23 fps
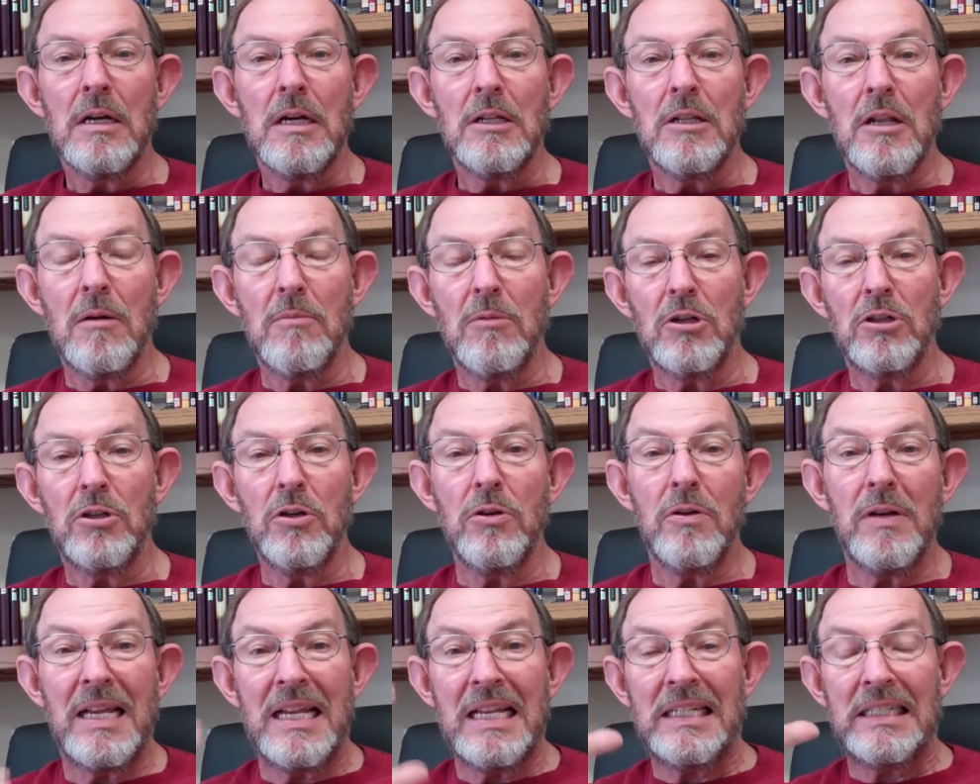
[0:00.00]
Number
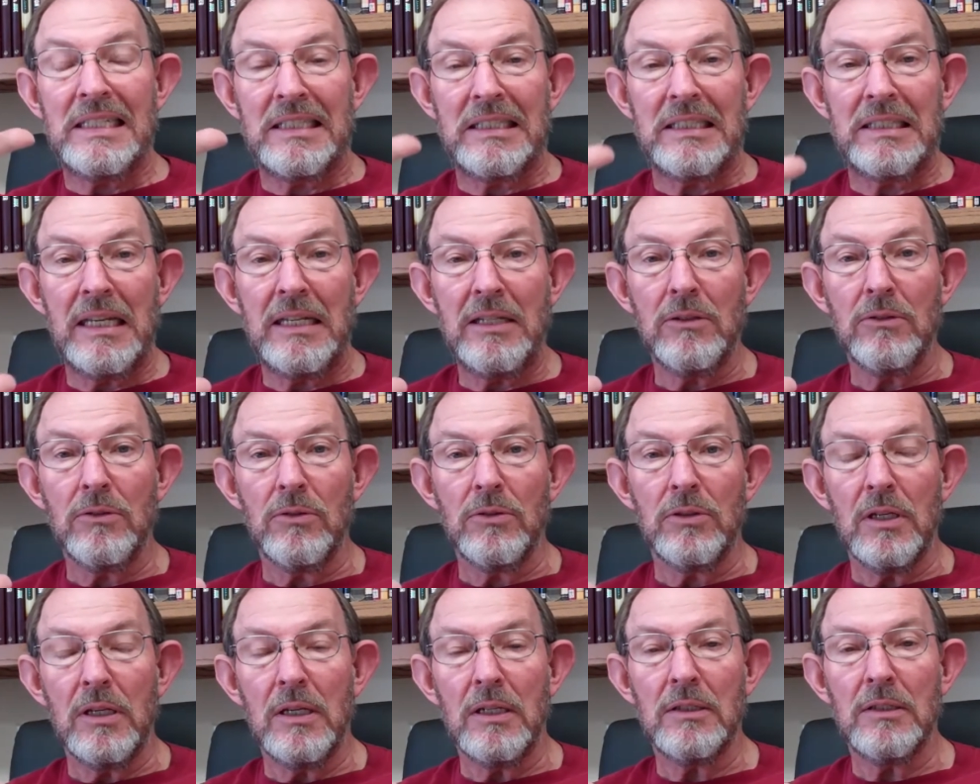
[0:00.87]
two, he
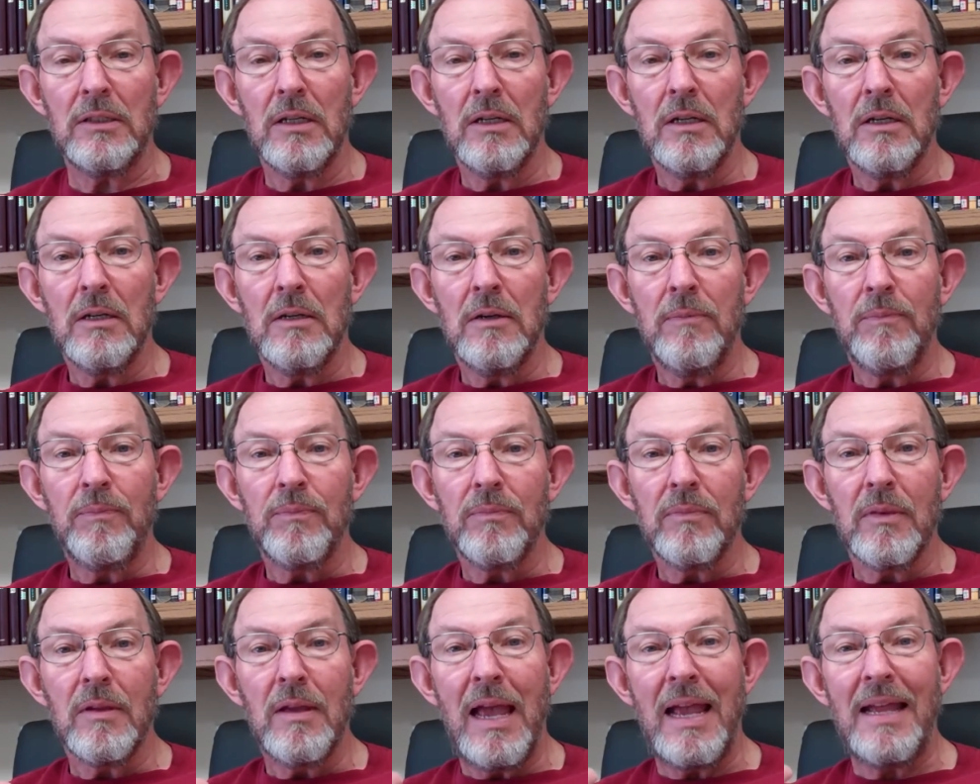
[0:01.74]
seals us,
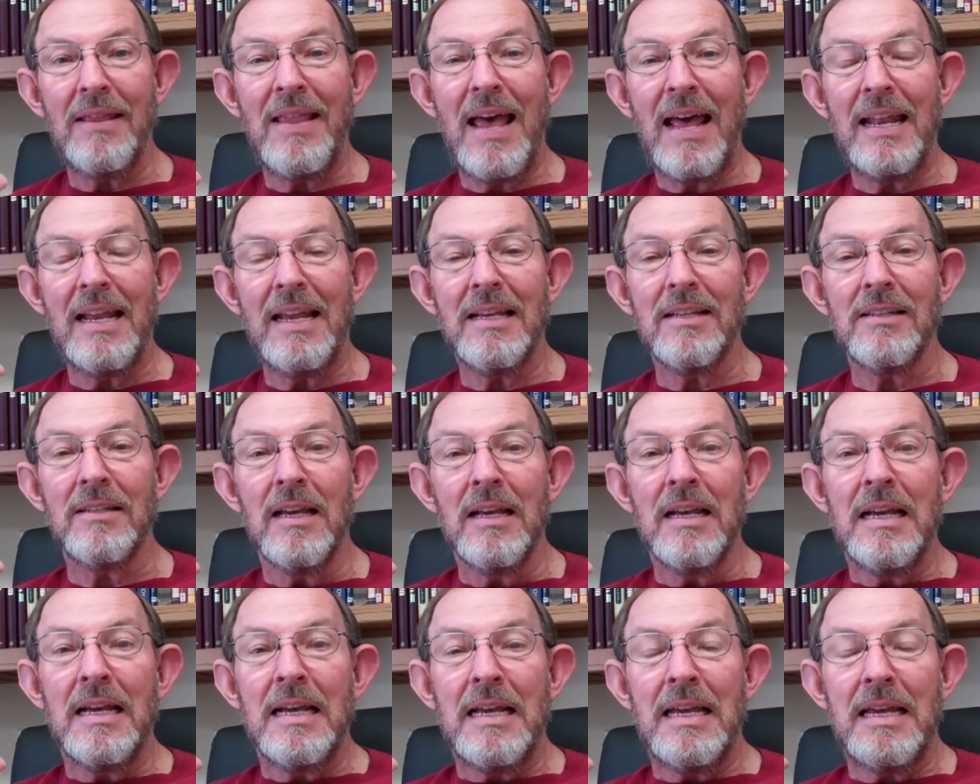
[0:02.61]
and that
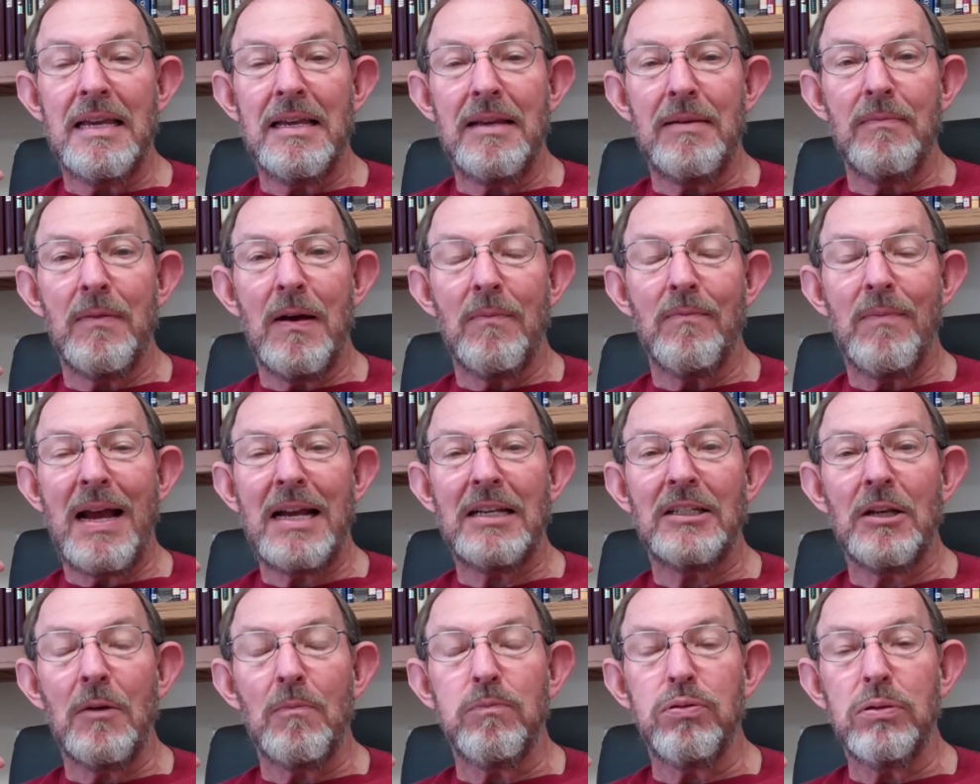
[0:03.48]
is he
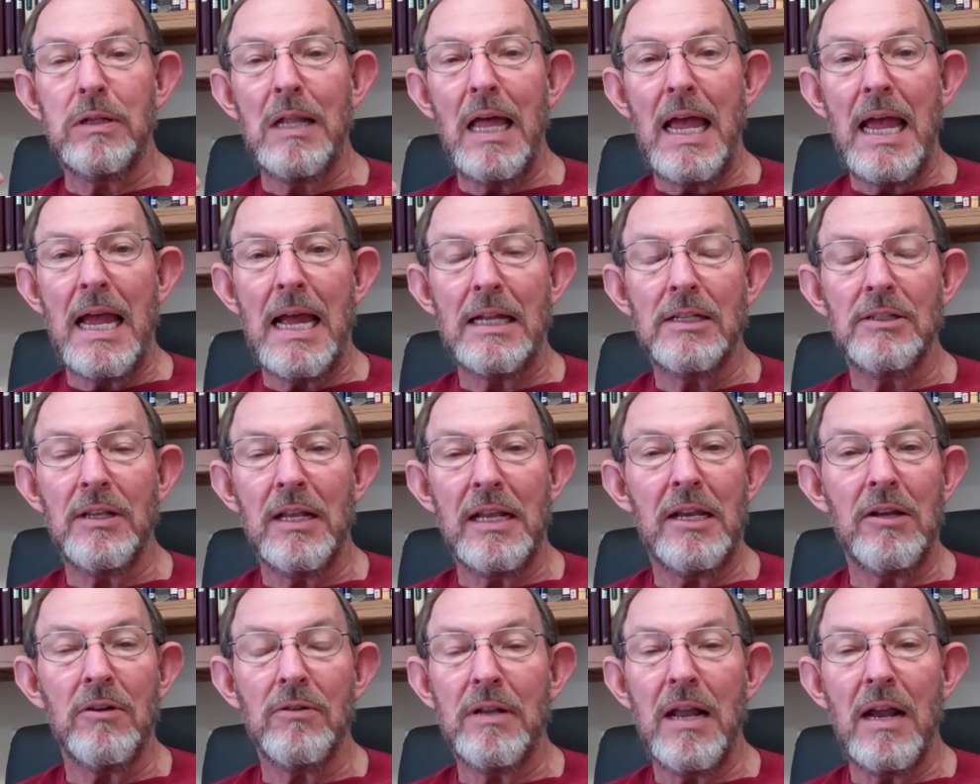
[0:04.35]
makes a pledge that
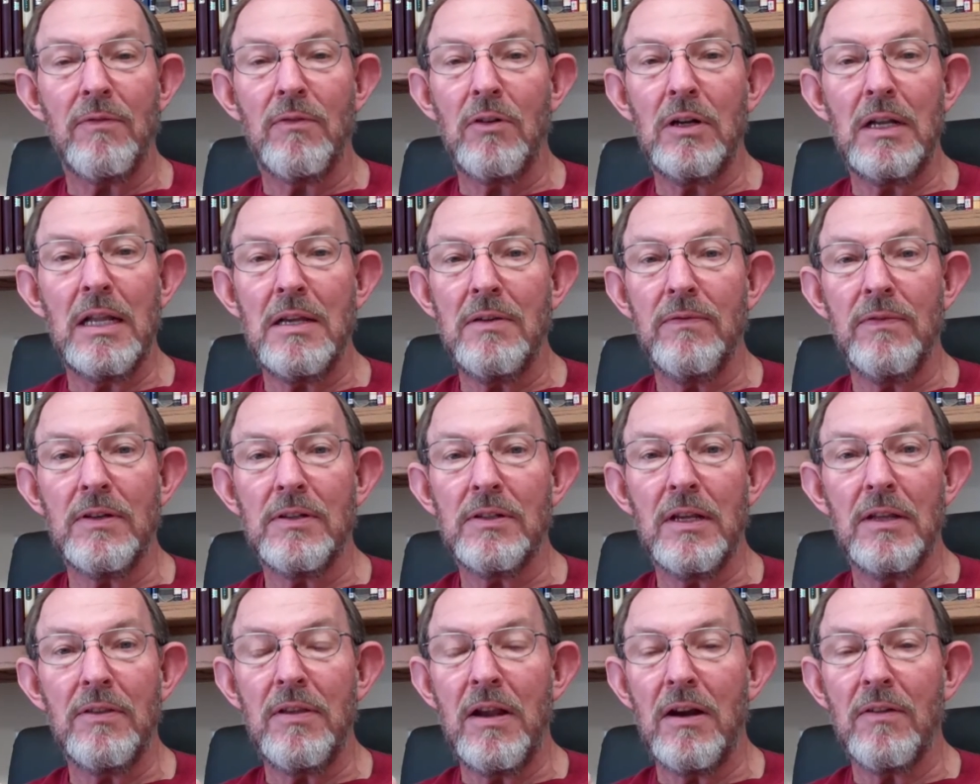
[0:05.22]
he'll never leave us,
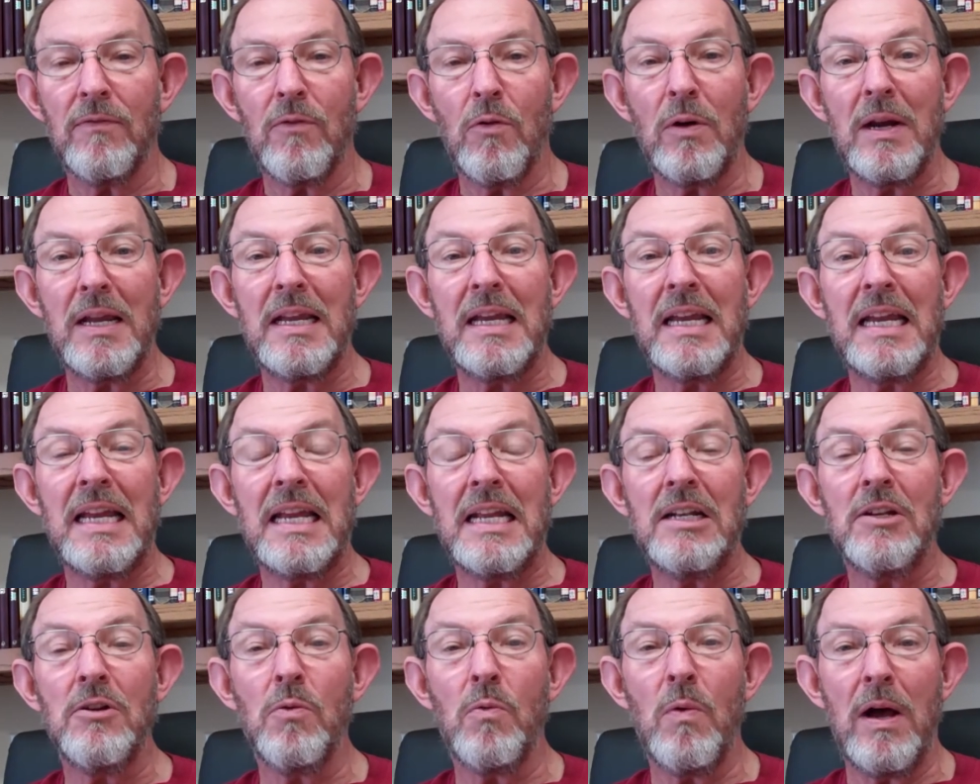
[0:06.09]
and therefore he
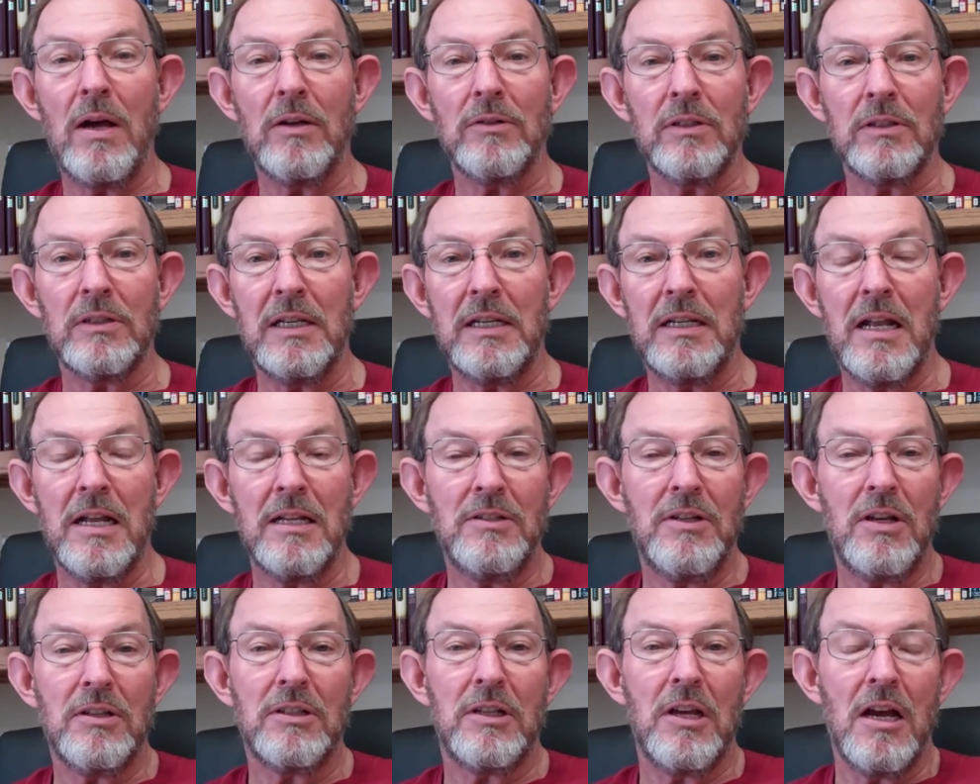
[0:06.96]
indwells us. He doesn't
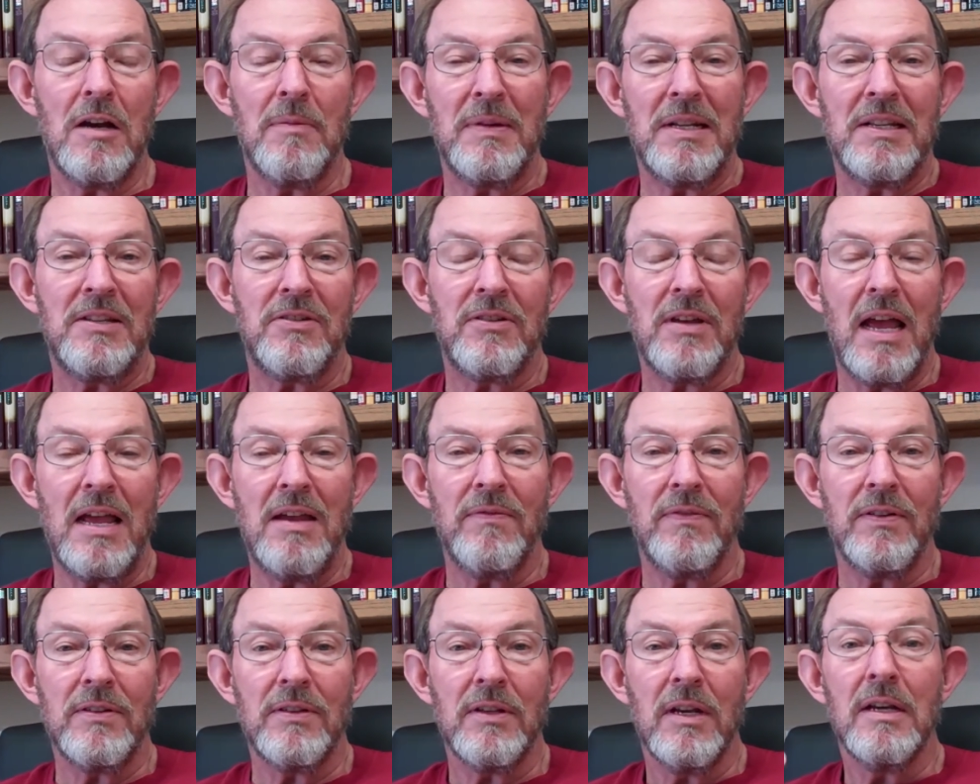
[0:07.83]
just come and
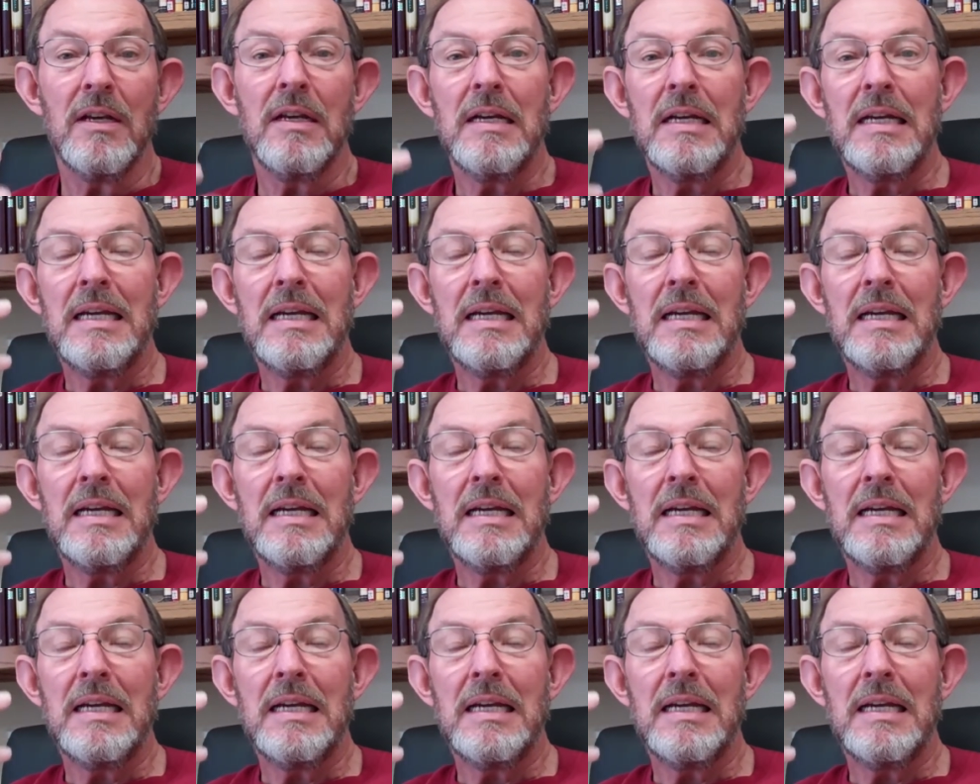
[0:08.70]
save us.